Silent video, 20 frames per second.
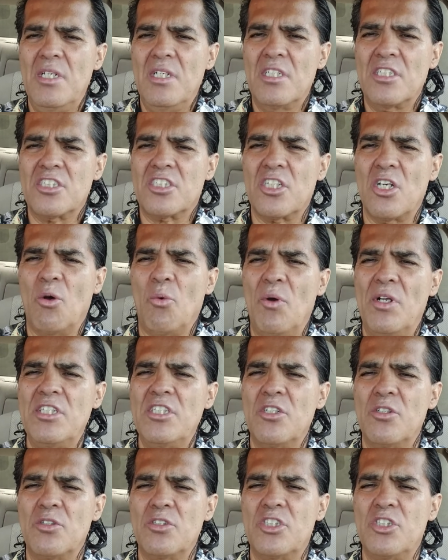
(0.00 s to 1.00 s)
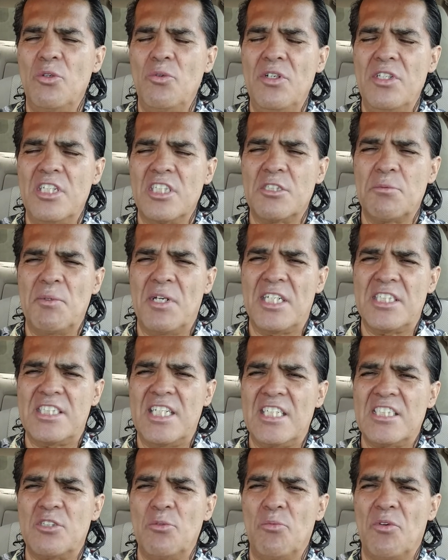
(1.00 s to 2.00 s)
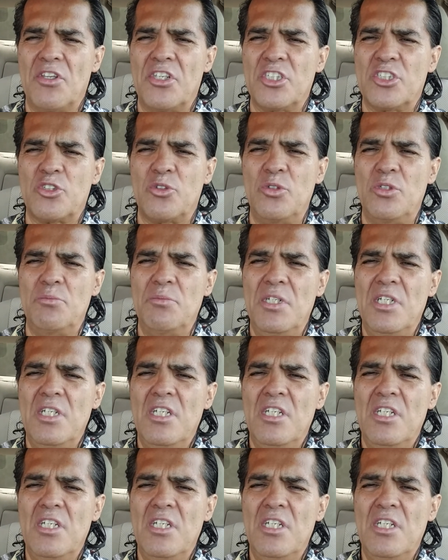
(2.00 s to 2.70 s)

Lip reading: So when you're doing this meditation with this group,